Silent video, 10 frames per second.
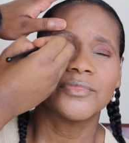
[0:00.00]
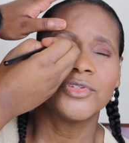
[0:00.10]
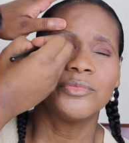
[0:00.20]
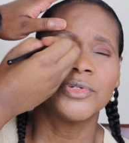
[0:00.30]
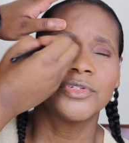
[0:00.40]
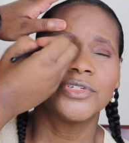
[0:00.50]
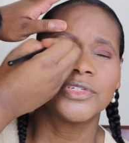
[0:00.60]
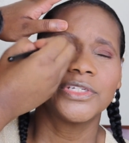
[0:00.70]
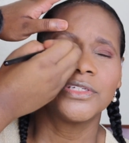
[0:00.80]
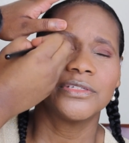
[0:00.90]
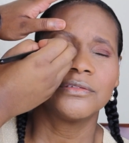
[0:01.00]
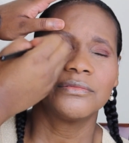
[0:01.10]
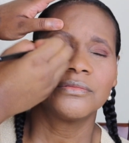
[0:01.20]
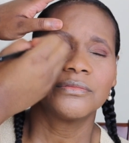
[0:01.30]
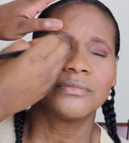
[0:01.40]
But you're a good kid.
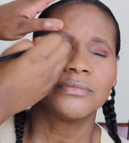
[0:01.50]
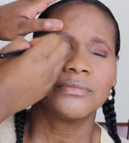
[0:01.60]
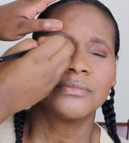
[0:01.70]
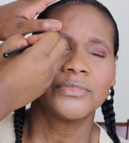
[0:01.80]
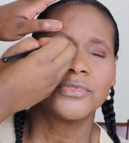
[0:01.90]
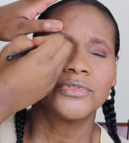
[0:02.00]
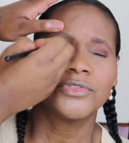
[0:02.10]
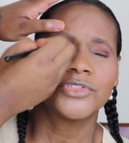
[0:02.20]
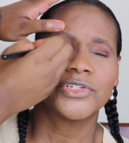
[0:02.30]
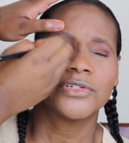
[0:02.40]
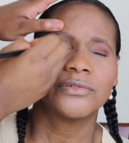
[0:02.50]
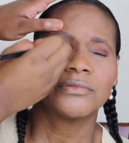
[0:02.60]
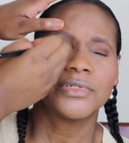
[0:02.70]
You're a good child.